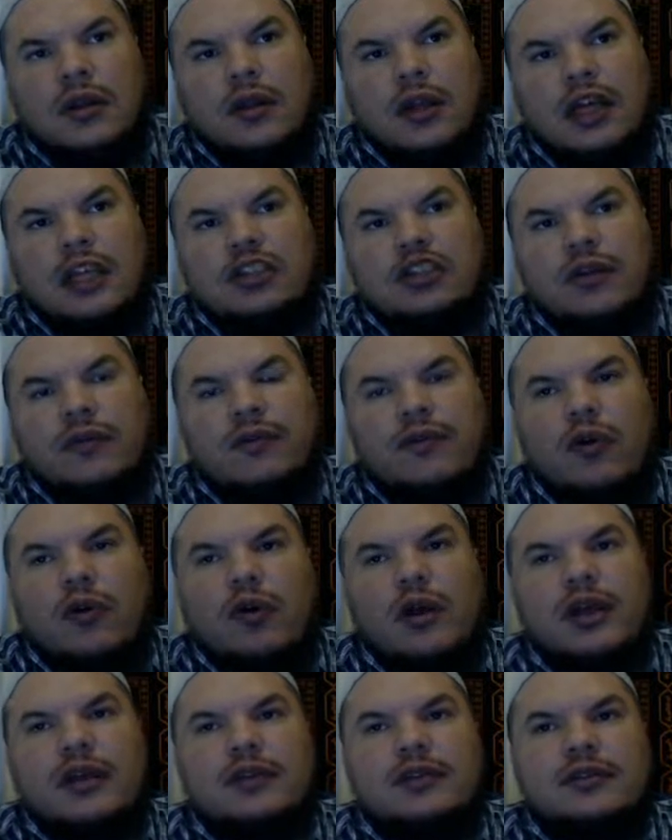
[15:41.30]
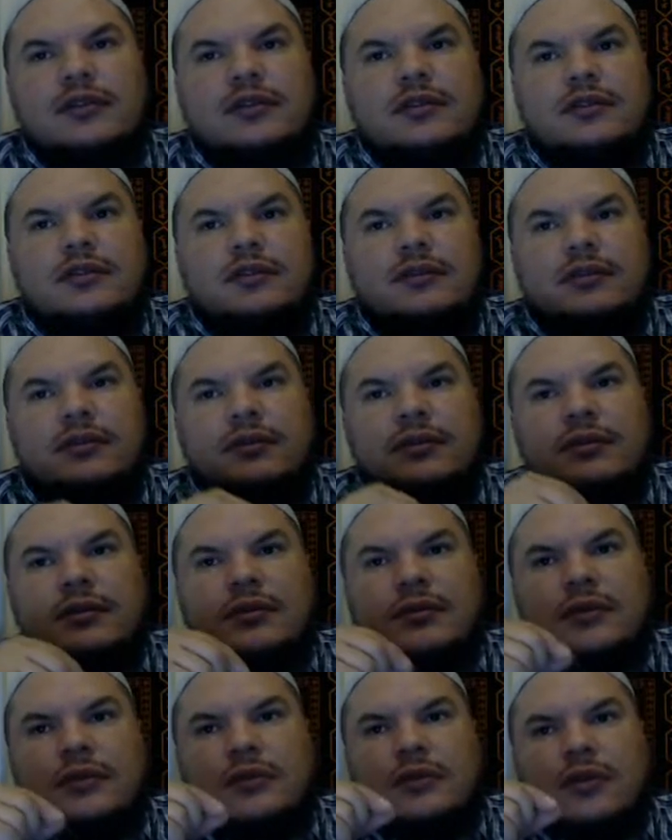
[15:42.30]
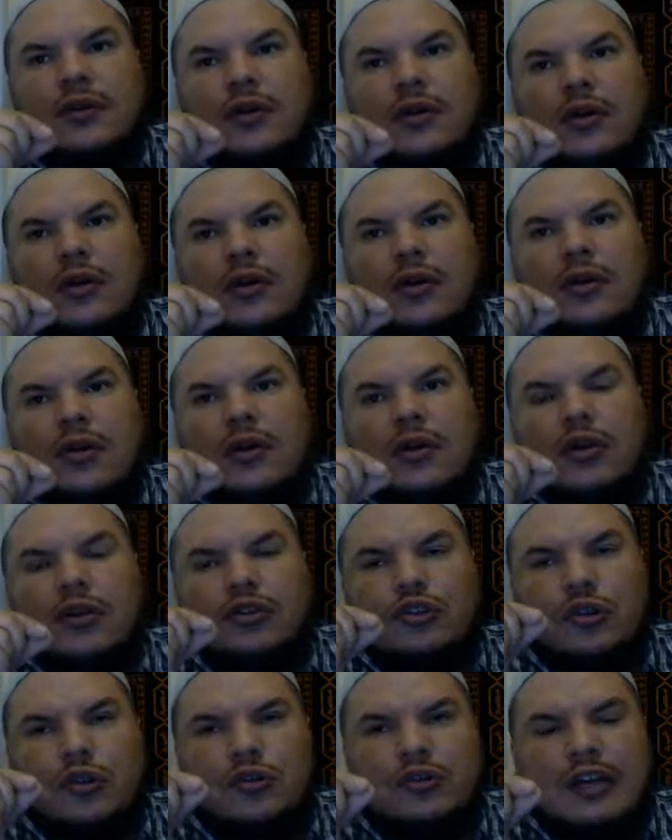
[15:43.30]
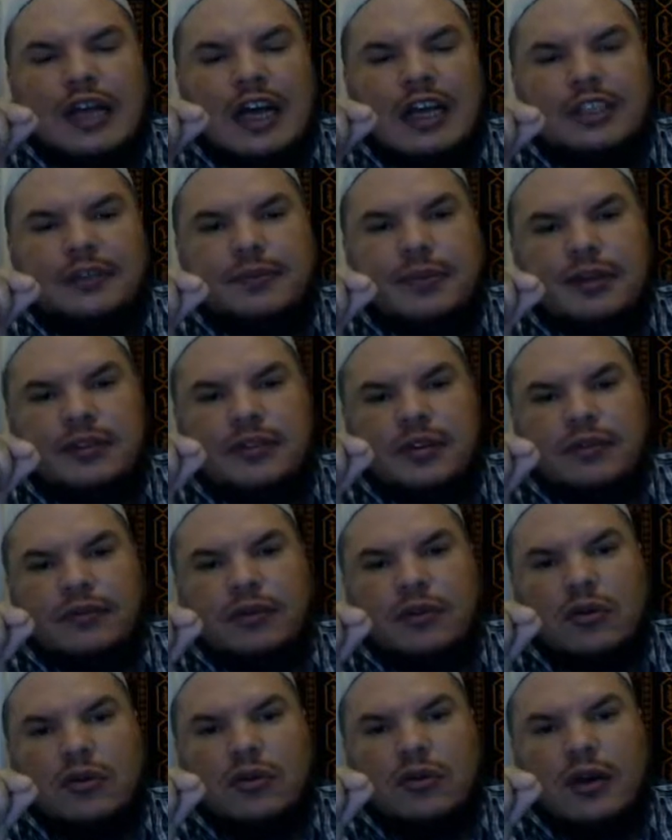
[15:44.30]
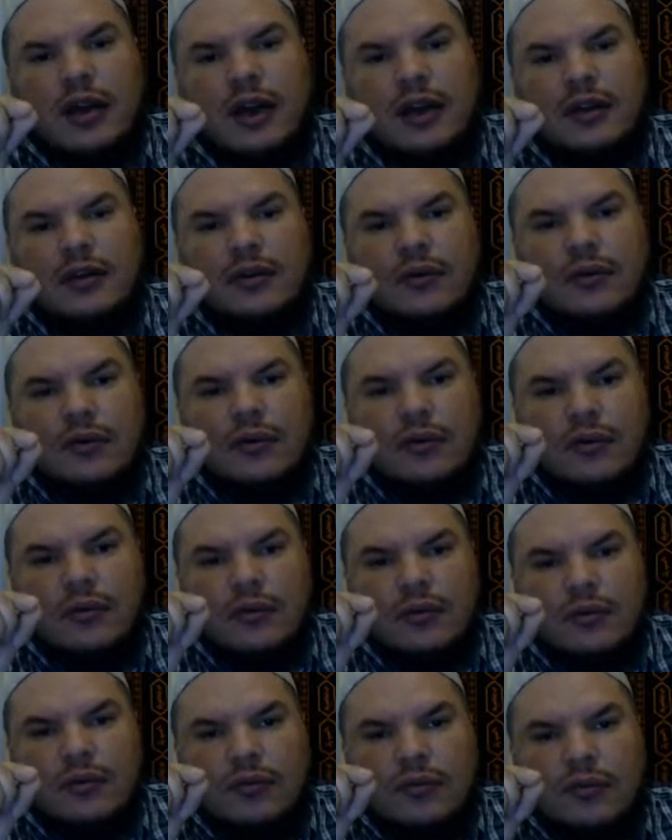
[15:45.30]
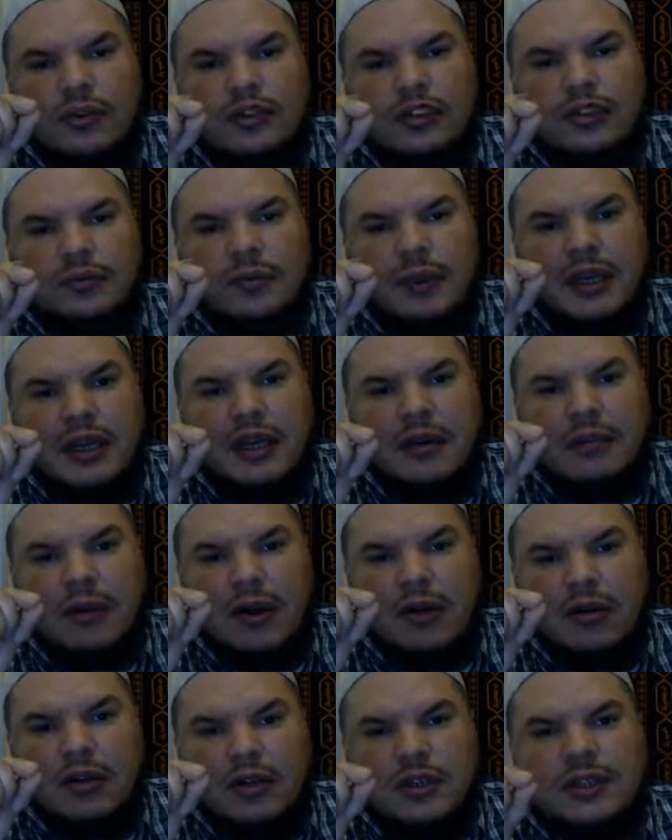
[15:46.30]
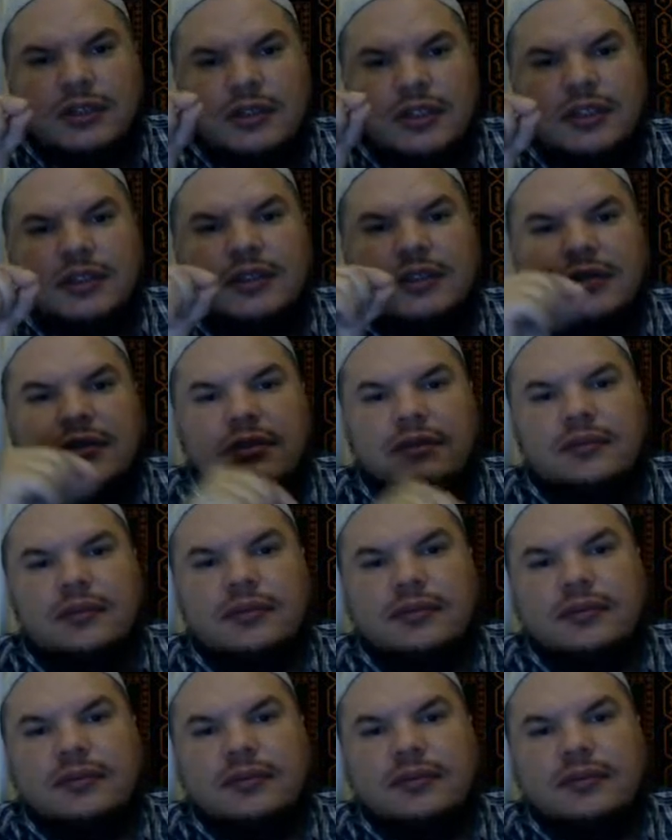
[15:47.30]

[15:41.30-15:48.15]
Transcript: And to focus on those aspects of the Quran which speak about good deeds,